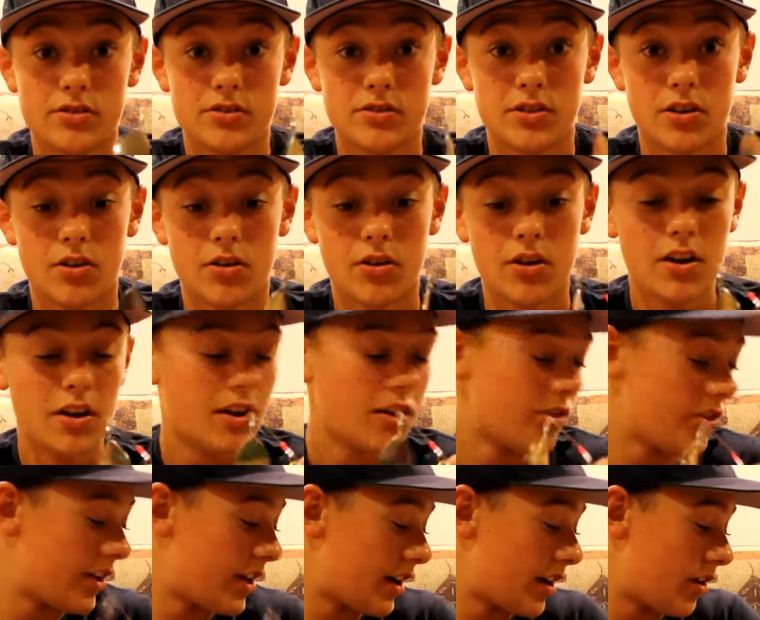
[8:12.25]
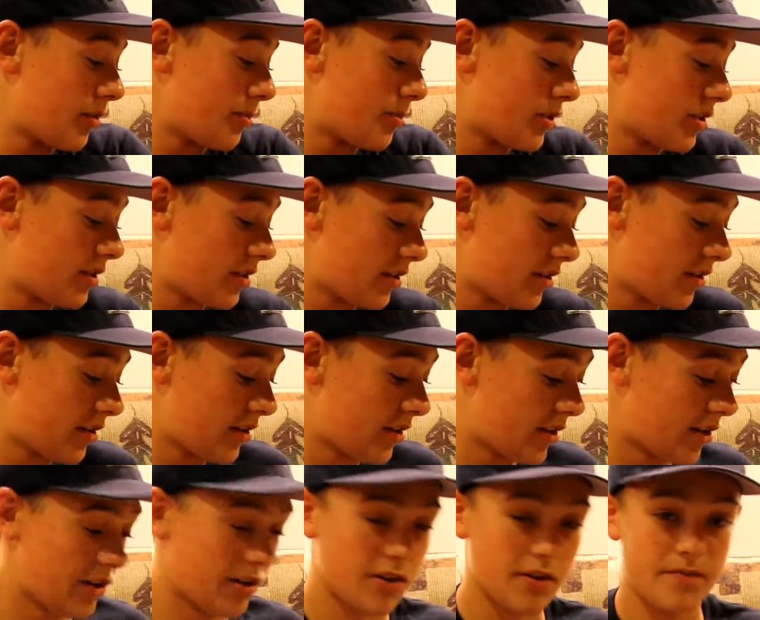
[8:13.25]
So then I'll put
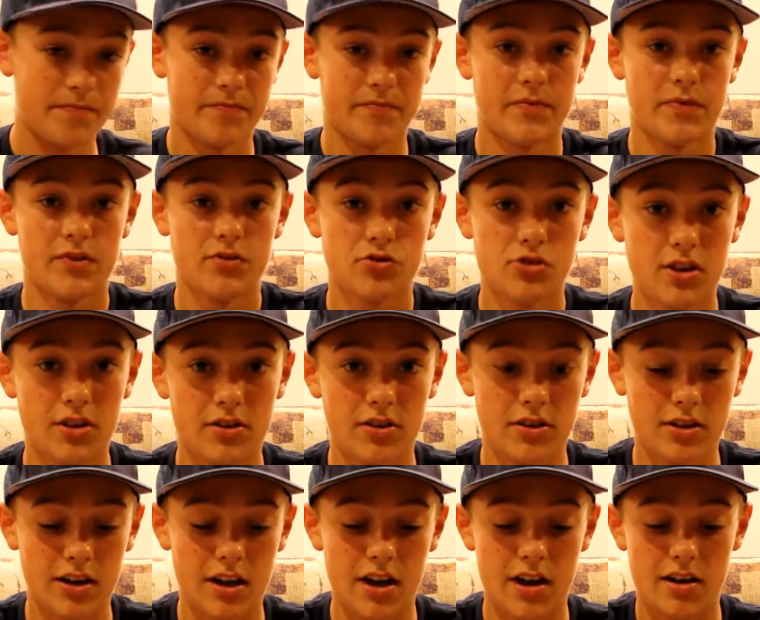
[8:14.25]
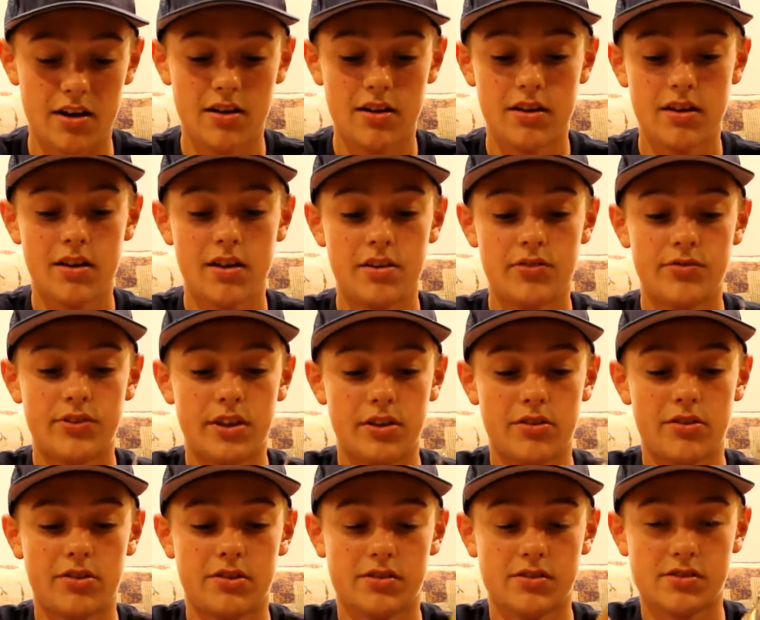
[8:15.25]
a trailer hook on
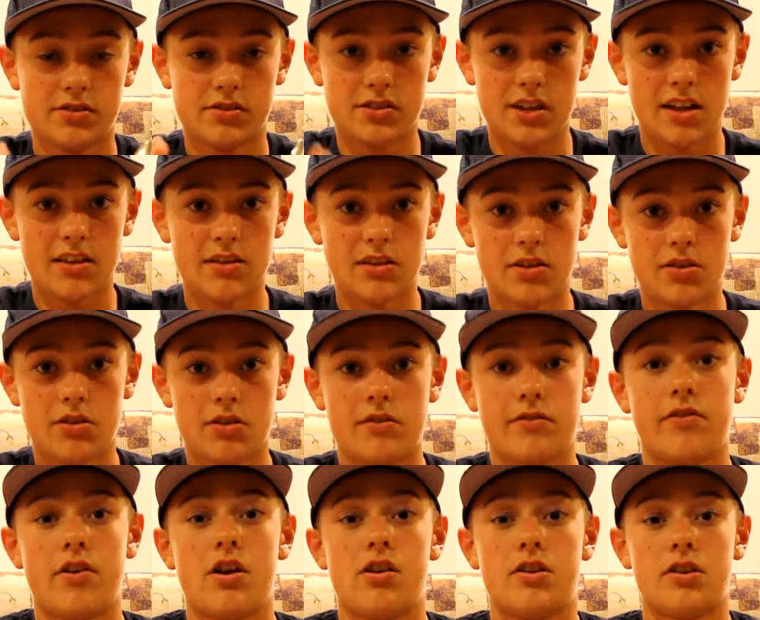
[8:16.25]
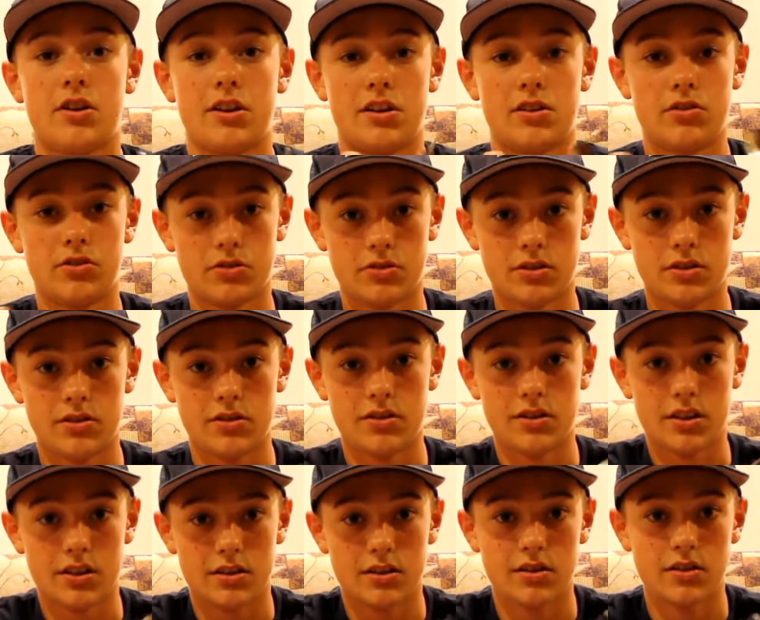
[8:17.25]
that'll extend the hook farther, and you can
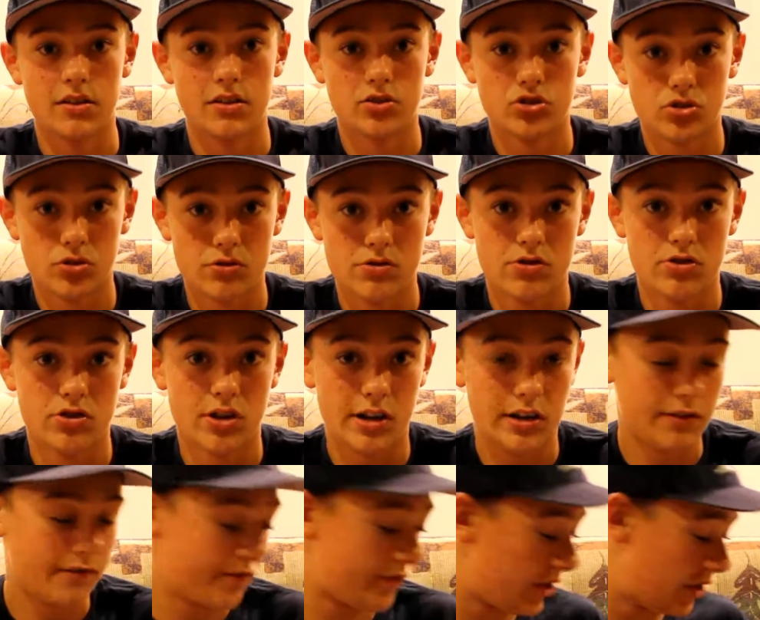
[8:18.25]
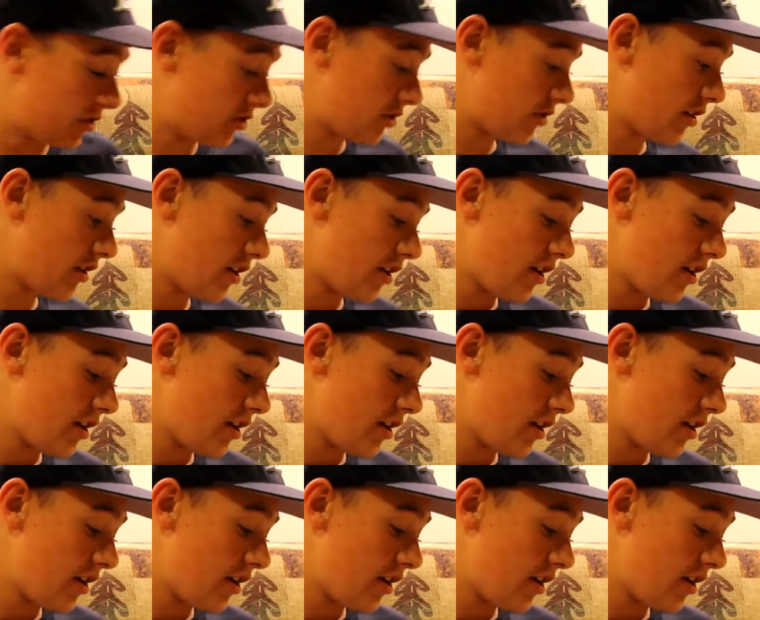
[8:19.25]
get the short striking fish.